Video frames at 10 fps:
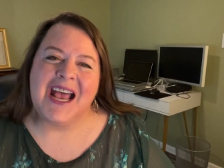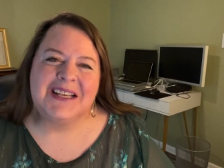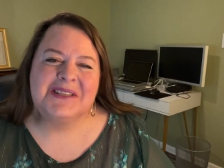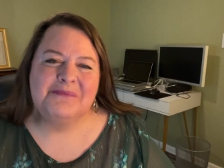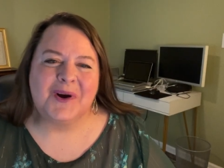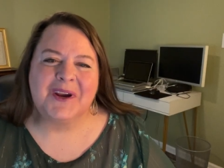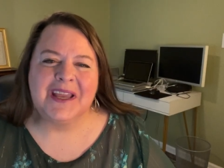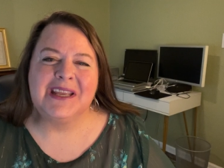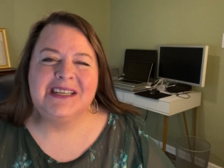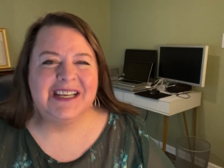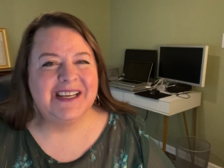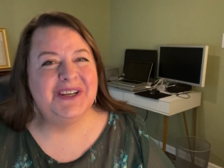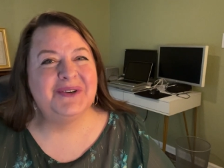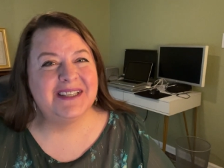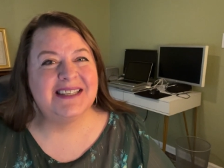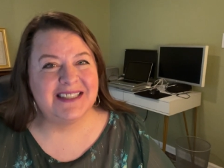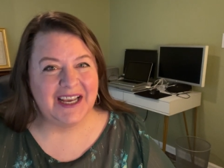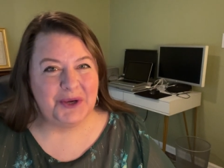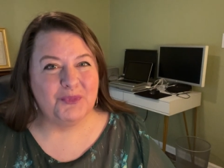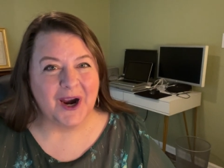as the market continued its
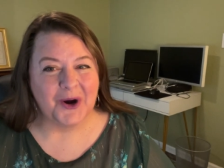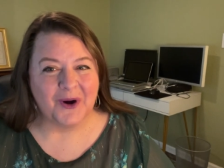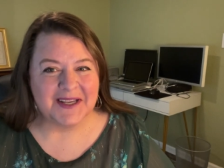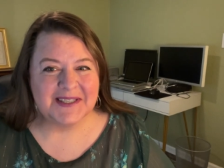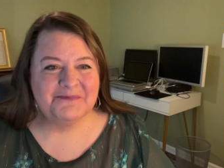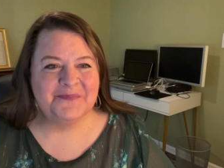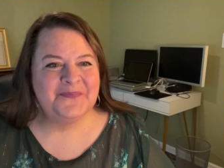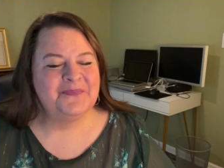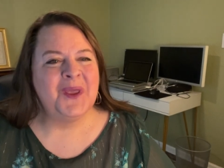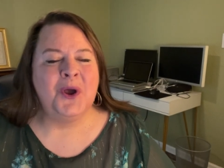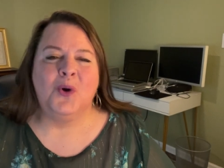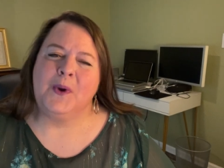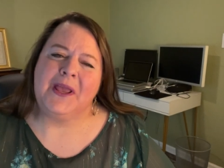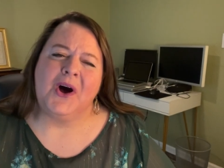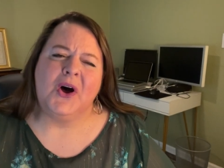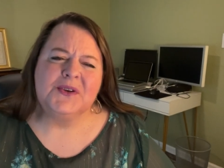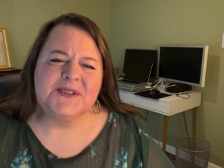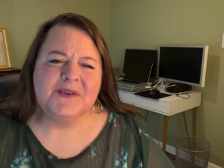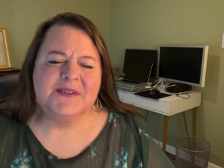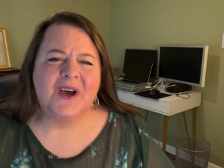steady progress. We
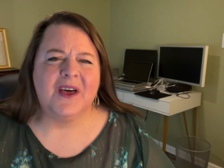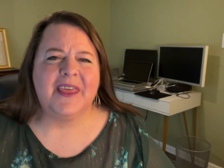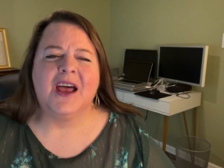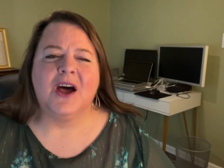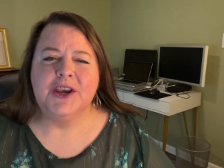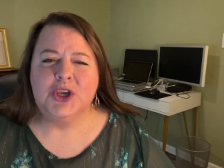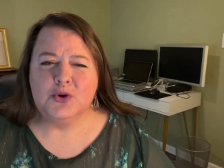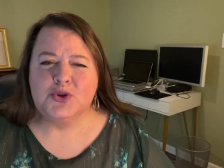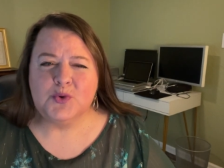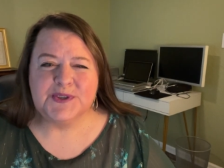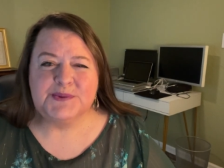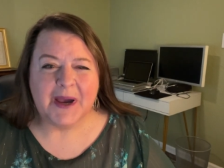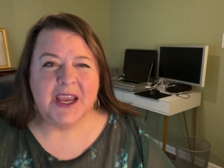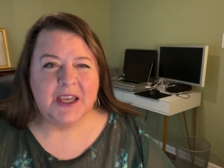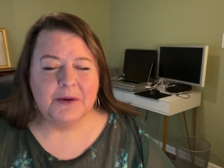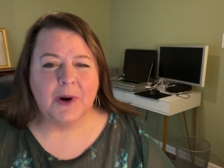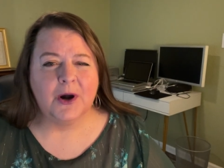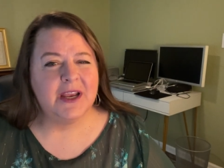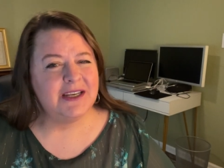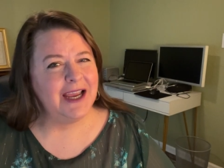also saw that unusual spike in
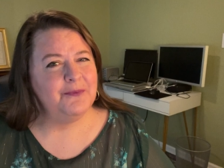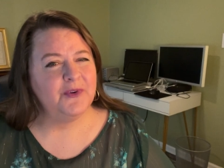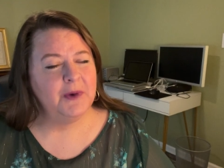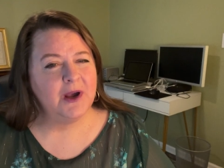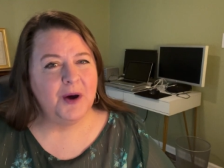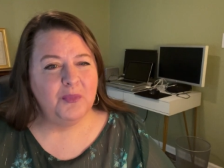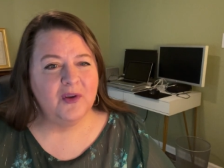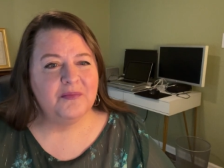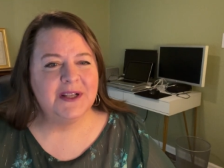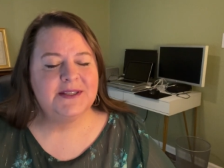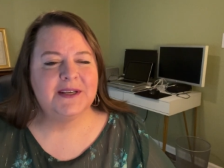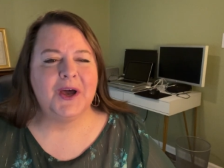market time from a couple of months